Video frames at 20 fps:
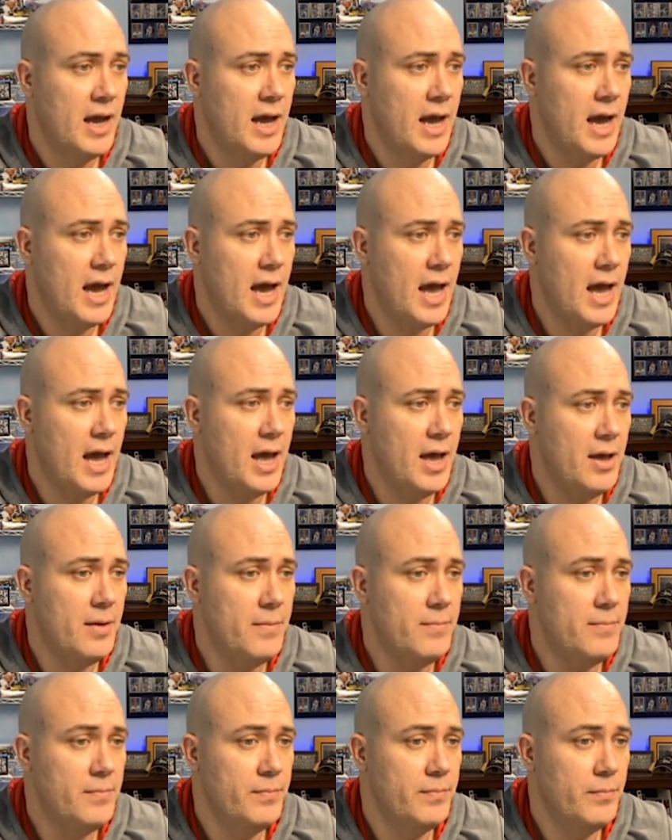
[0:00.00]

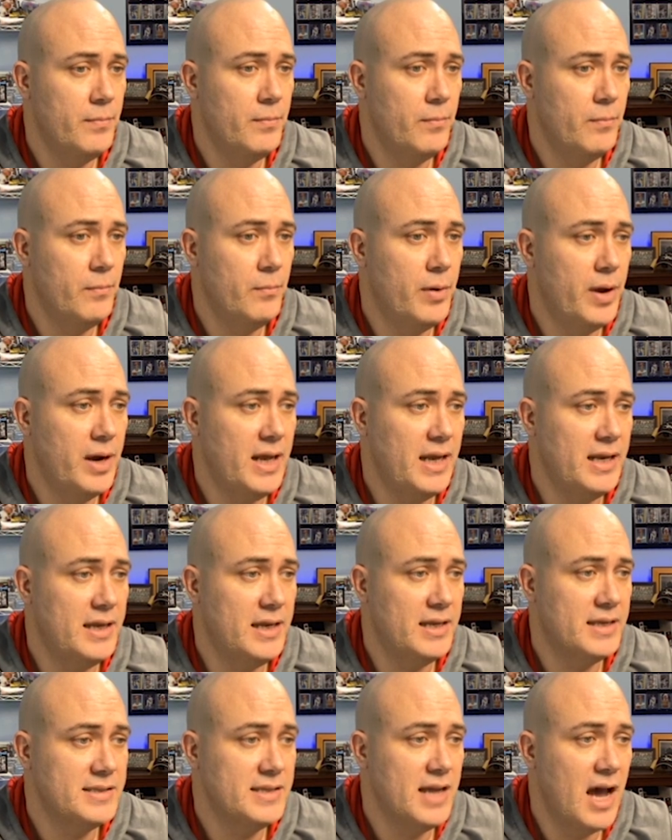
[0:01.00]
But
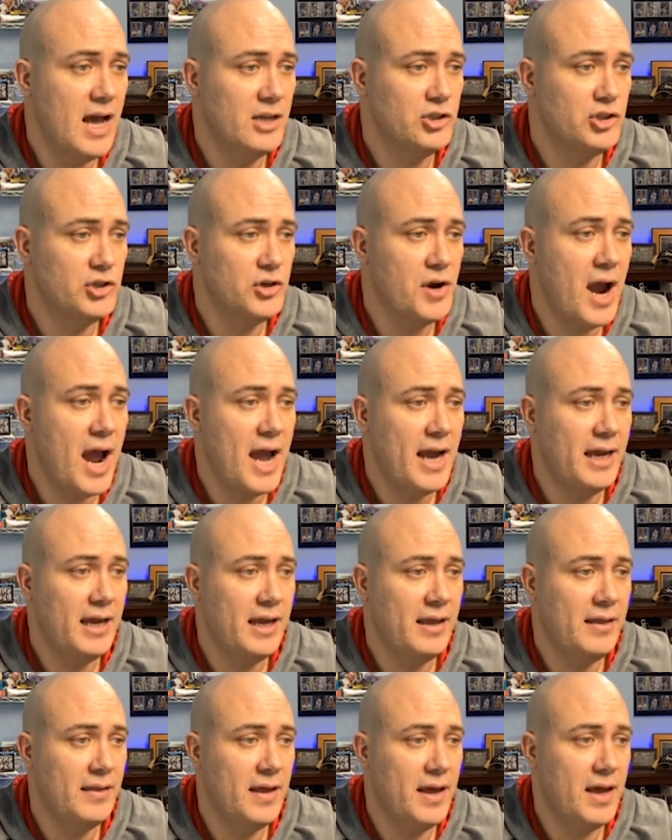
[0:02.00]
it's not
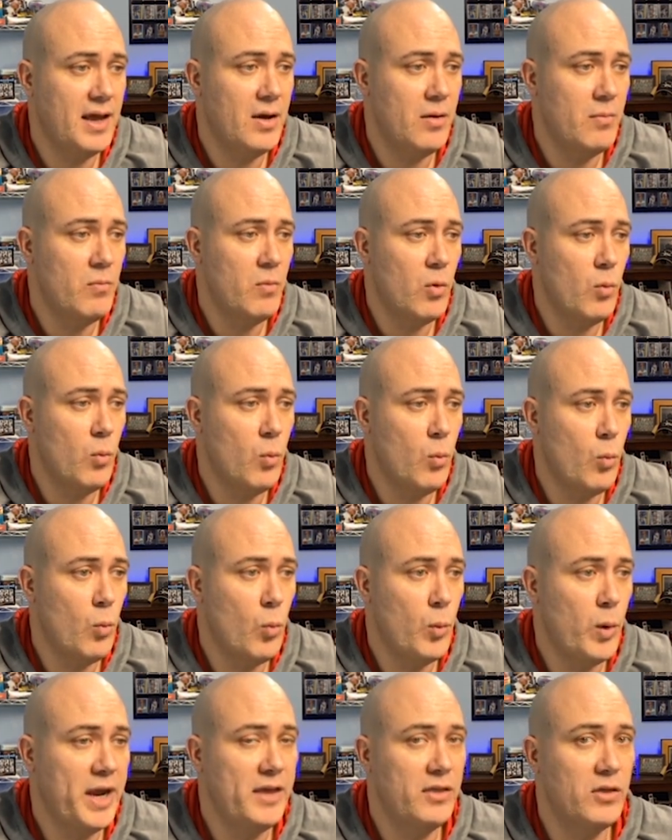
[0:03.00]
tracking them
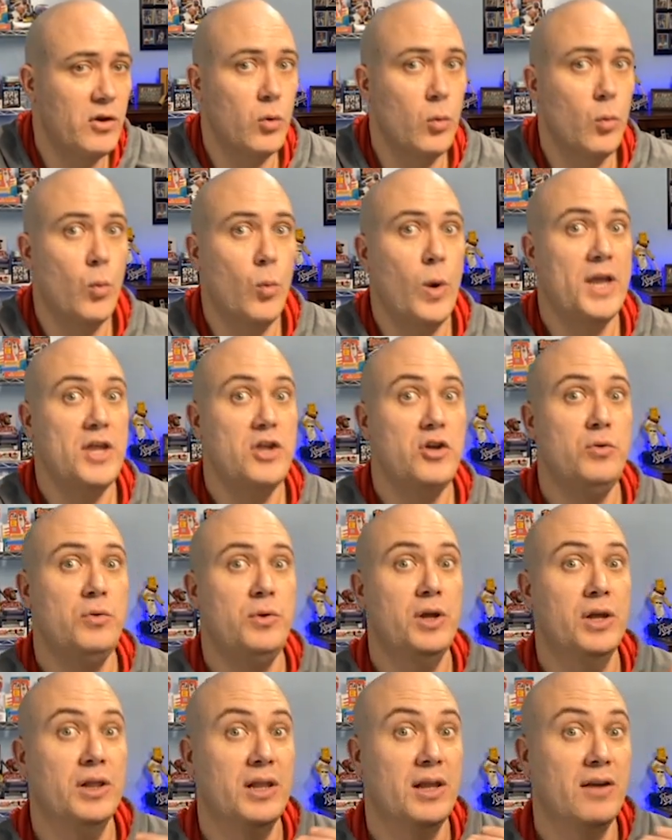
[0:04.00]
either when you
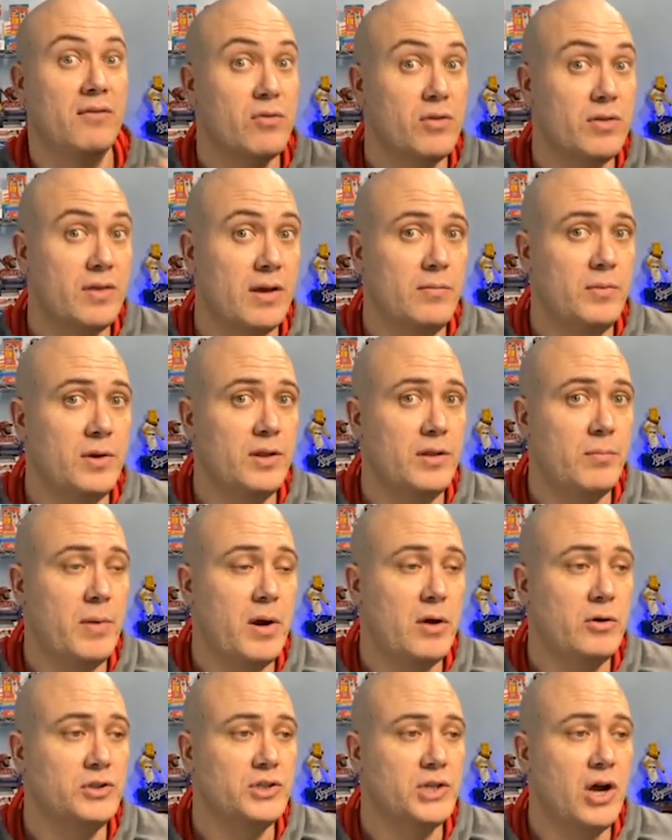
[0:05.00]
deliver them to the
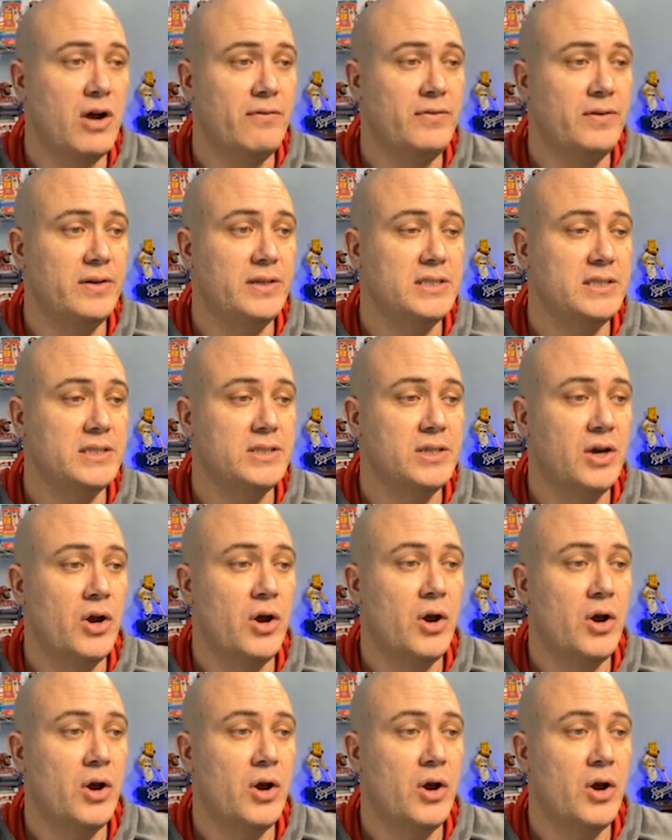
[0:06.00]
post office